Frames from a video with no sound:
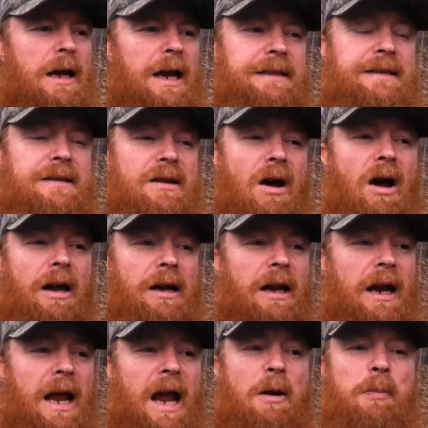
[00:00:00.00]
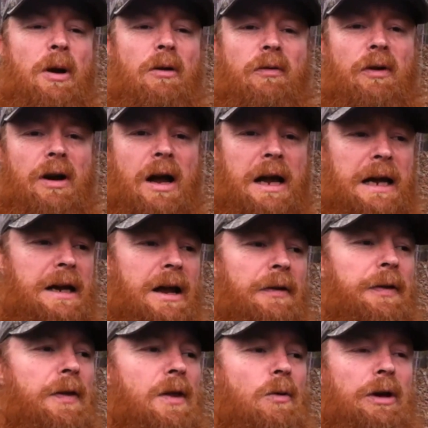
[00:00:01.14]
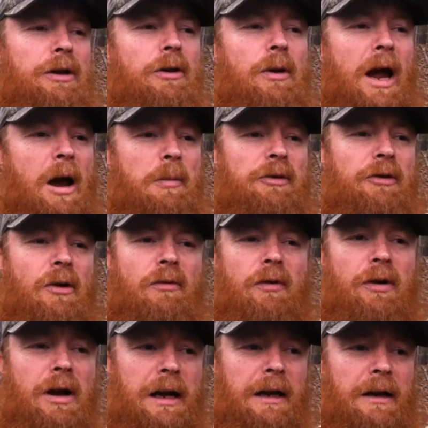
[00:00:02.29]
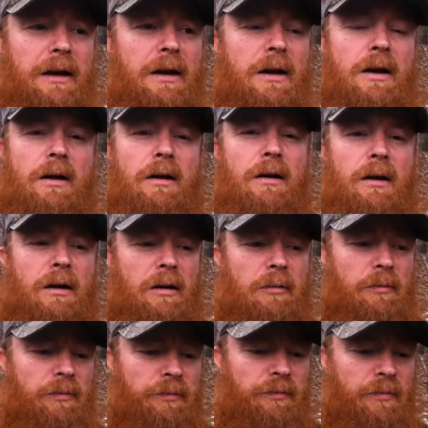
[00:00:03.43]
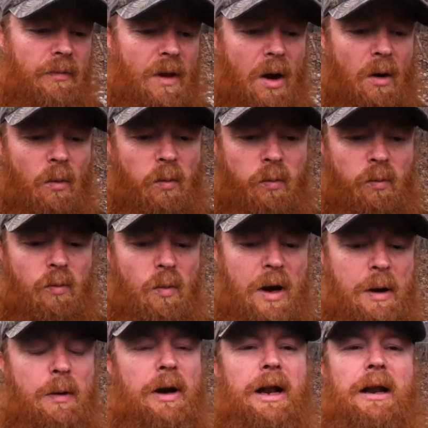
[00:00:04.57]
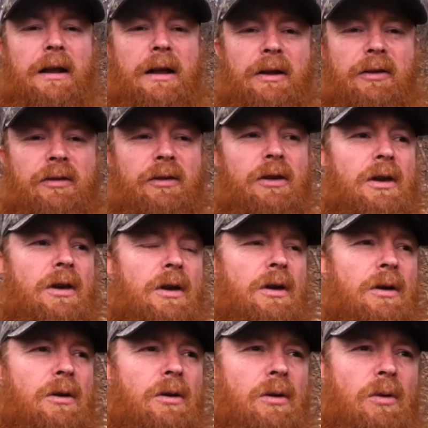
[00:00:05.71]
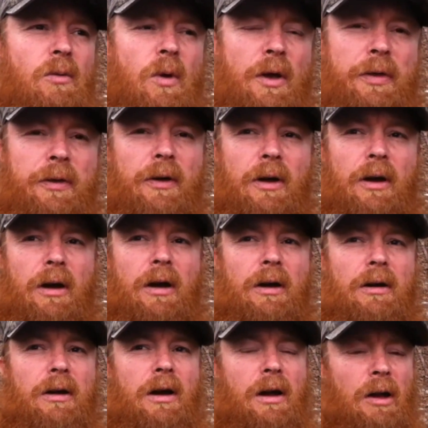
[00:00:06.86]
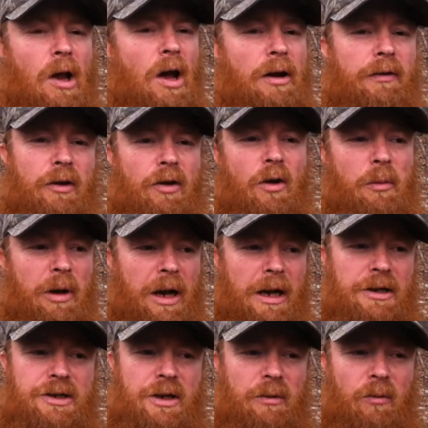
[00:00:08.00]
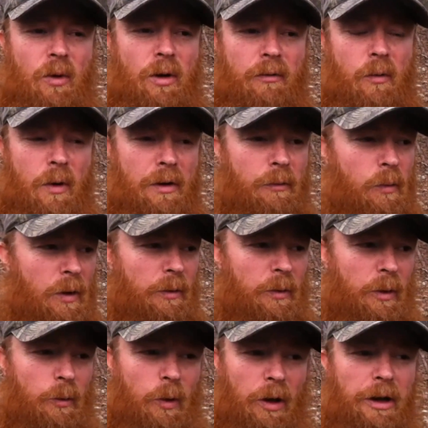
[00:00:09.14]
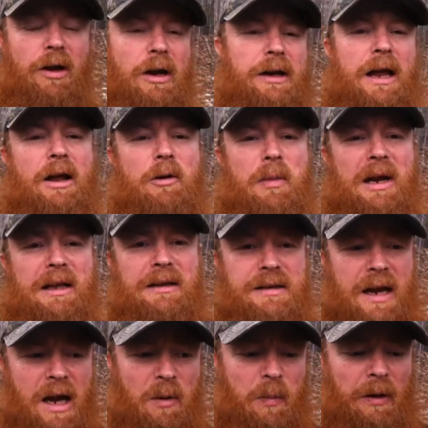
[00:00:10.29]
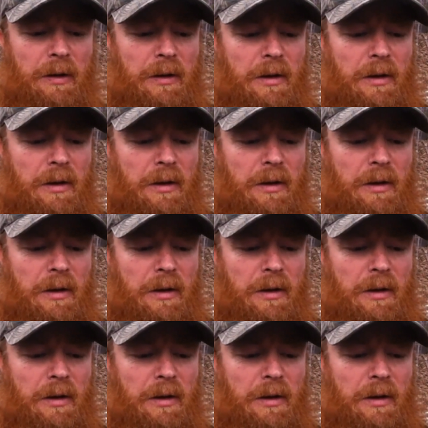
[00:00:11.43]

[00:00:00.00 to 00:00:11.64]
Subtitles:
it's not going to happen overnight. Nothing that we do happens overnight. Um, we went in this with a lot of determination when we really dug down to make this happen.